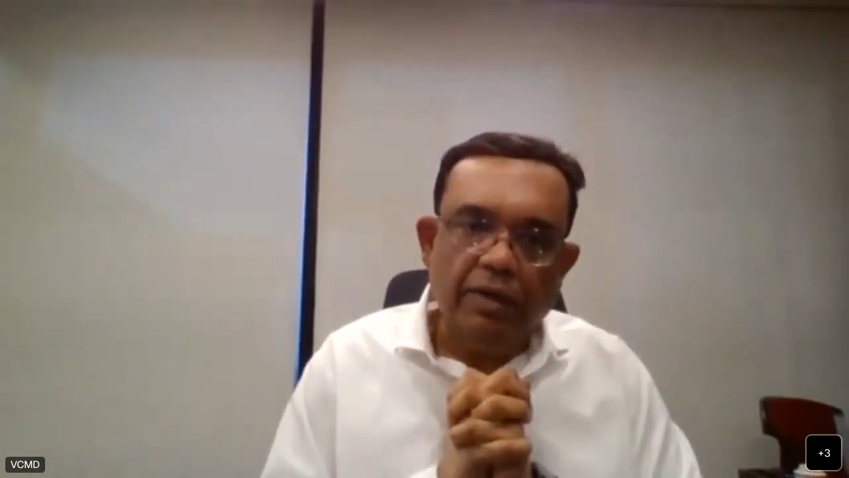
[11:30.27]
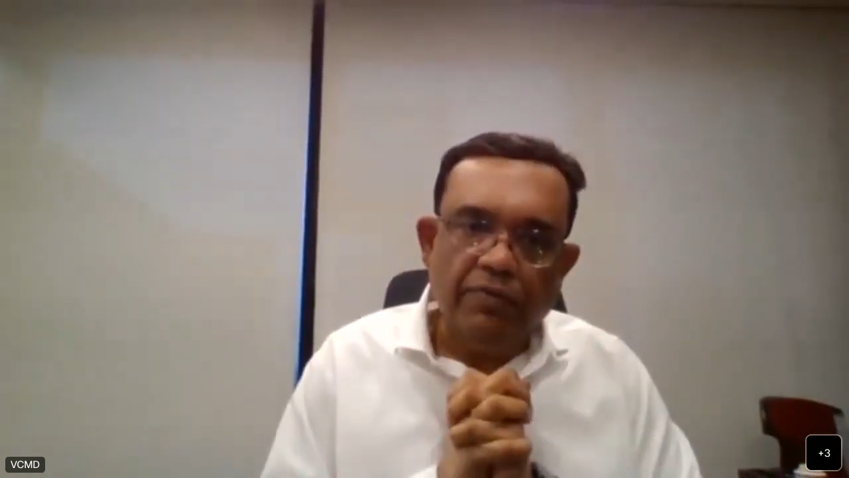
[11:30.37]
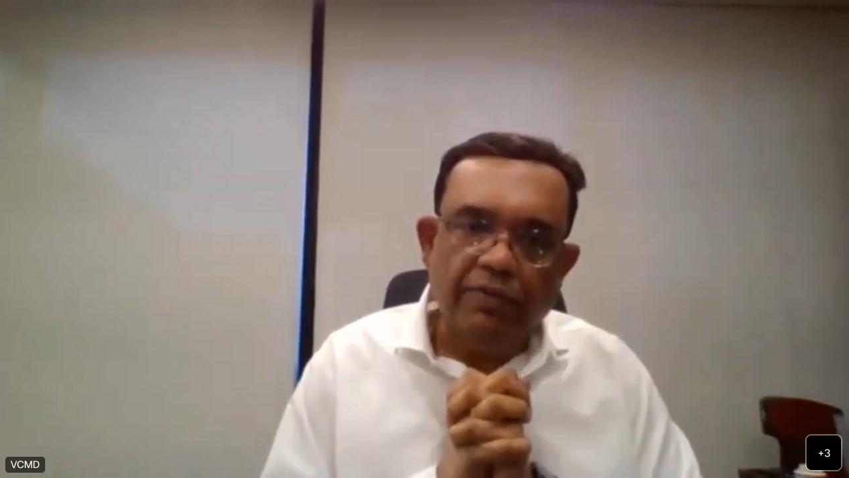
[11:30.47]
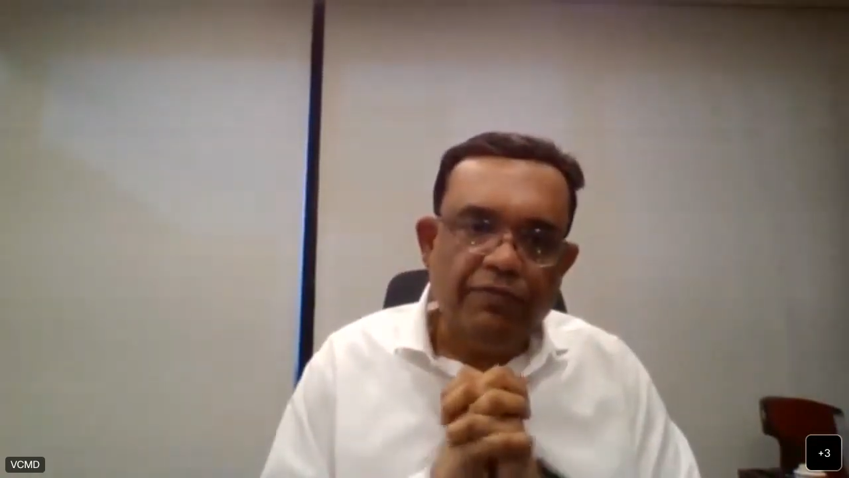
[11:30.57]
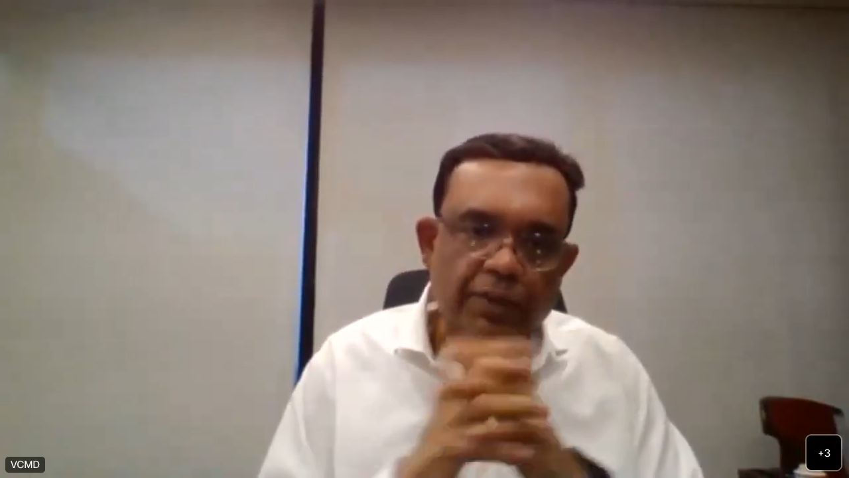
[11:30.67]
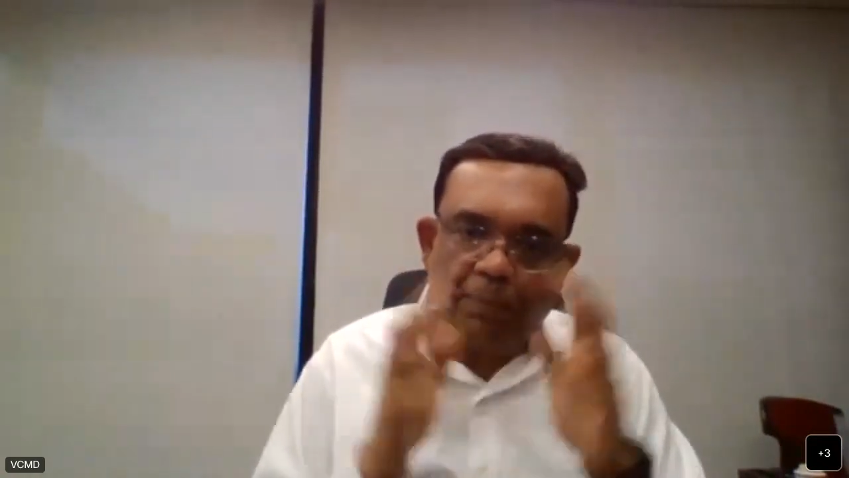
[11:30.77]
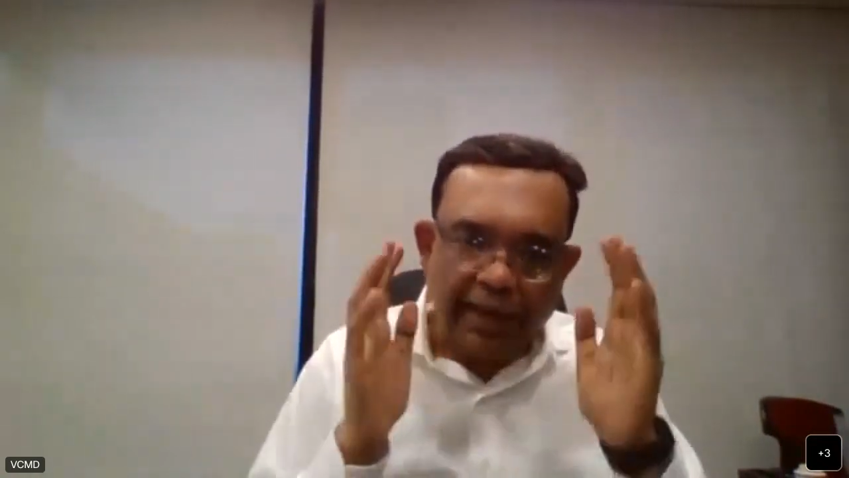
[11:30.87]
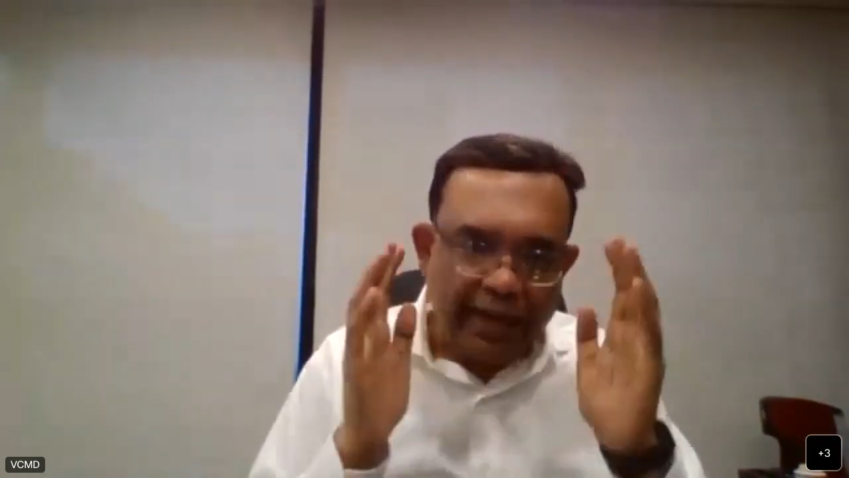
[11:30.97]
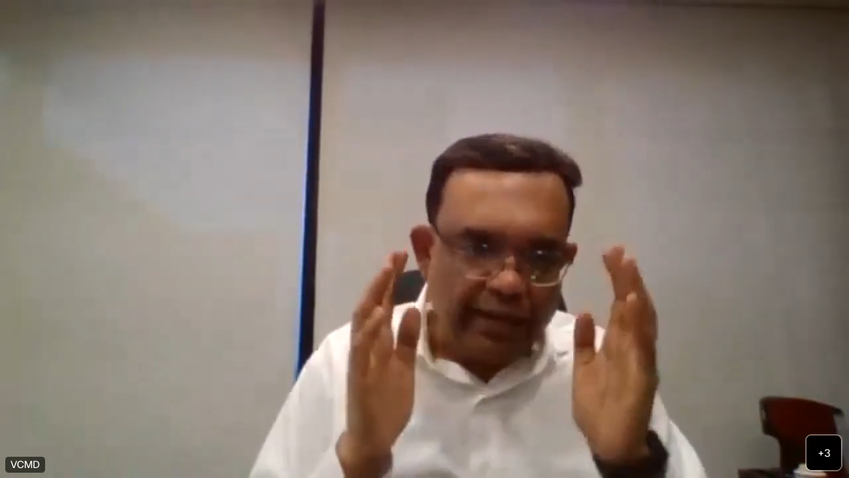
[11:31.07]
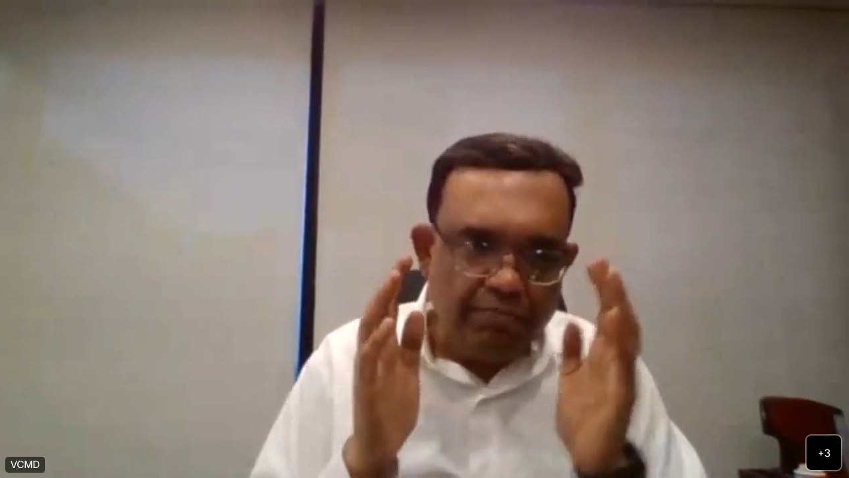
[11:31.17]
we've
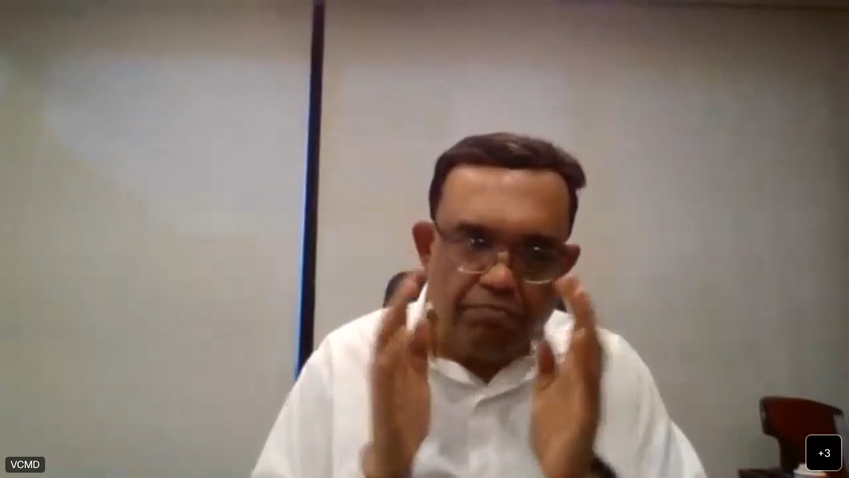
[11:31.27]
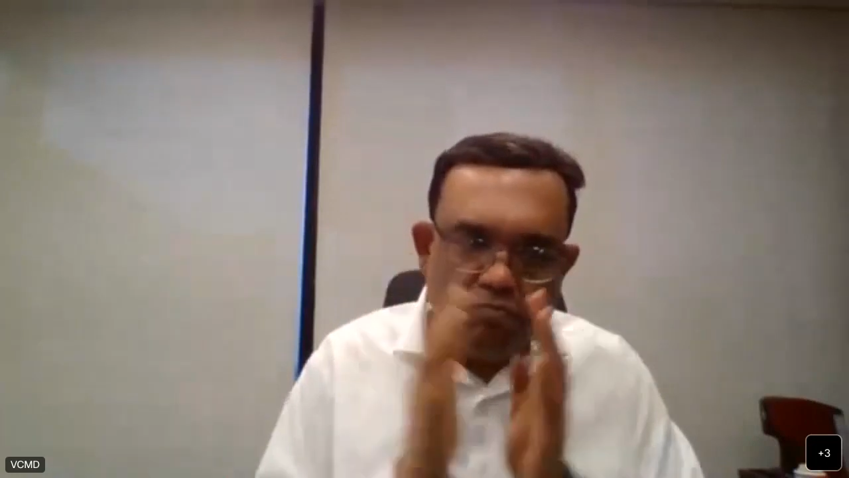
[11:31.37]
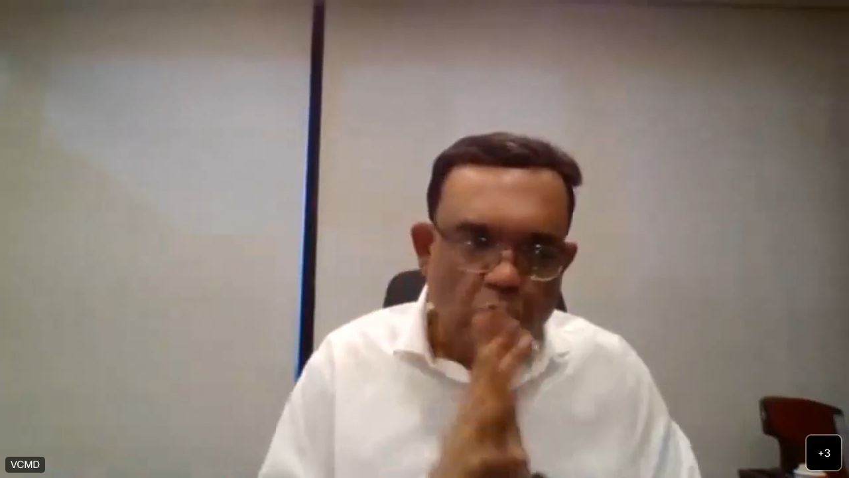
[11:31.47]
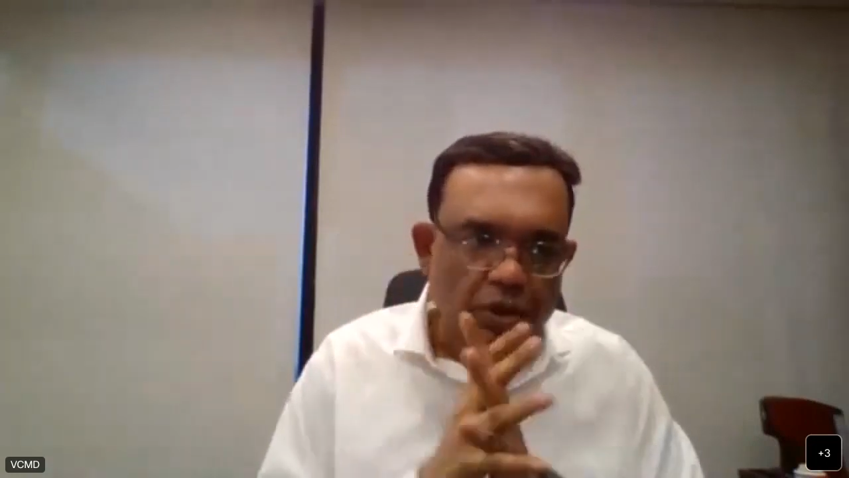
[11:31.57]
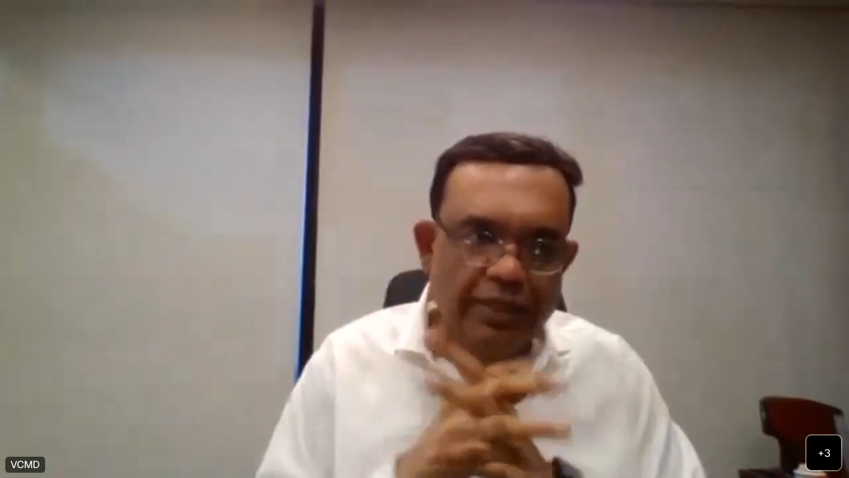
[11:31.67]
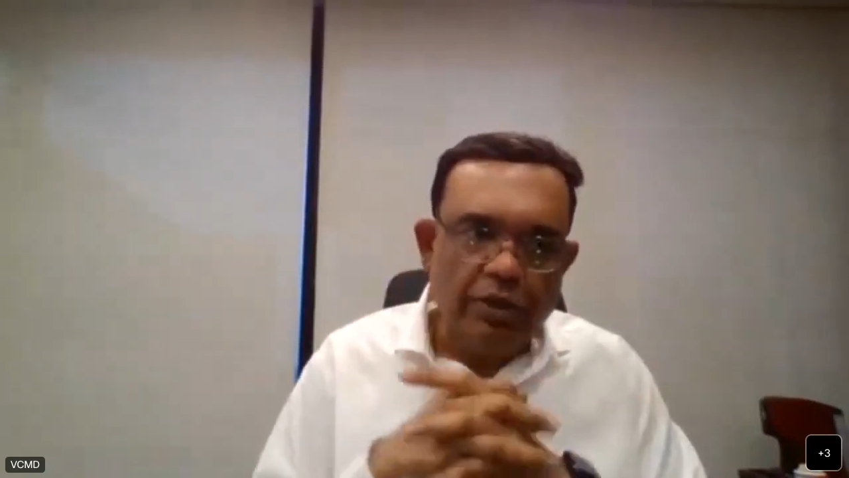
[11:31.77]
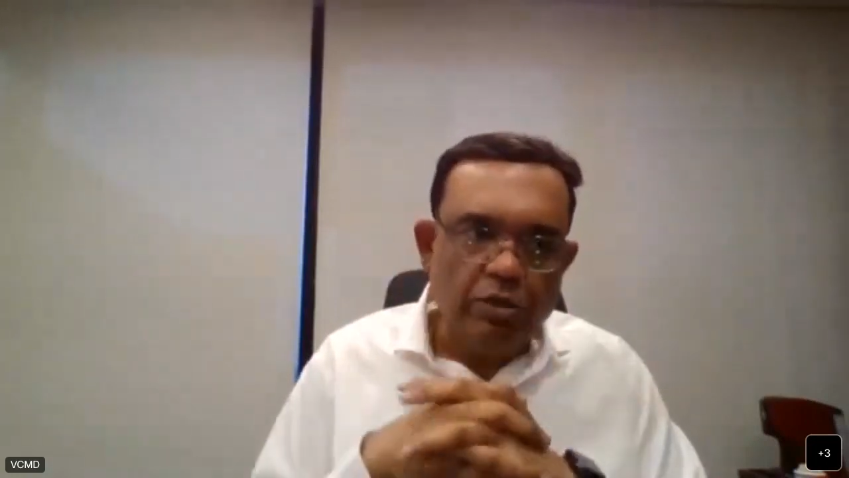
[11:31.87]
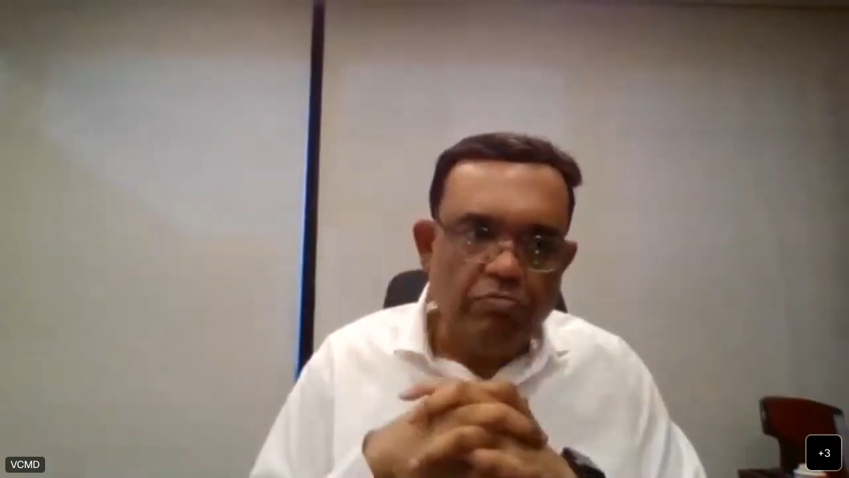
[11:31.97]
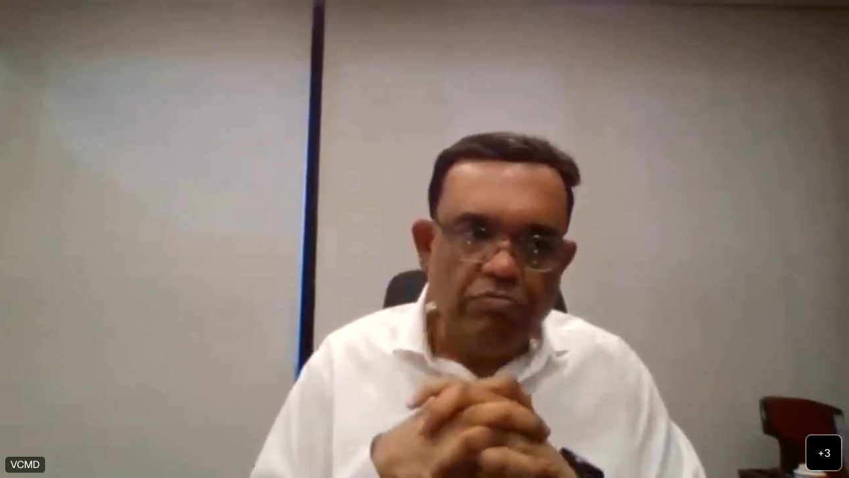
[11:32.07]
supplied more than